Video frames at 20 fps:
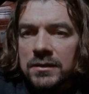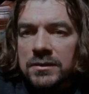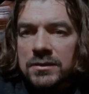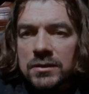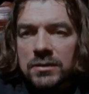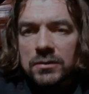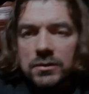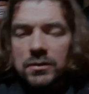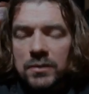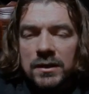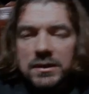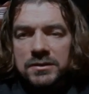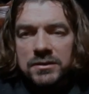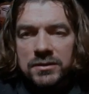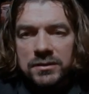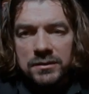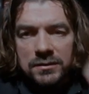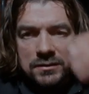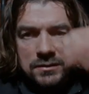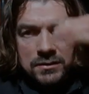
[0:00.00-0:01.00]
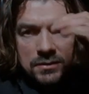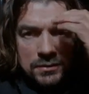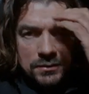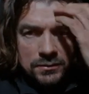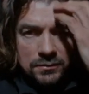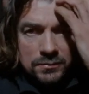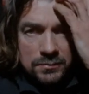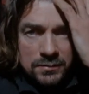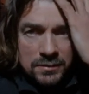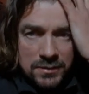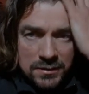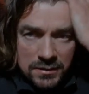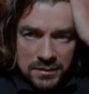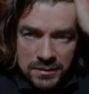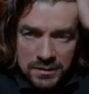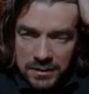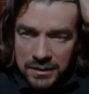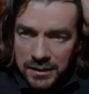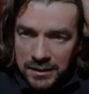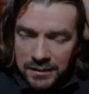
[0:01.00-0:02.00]
So question 2
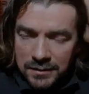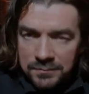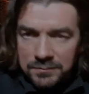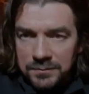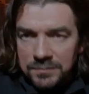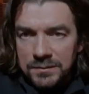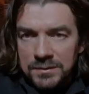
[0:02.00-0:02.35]
was, I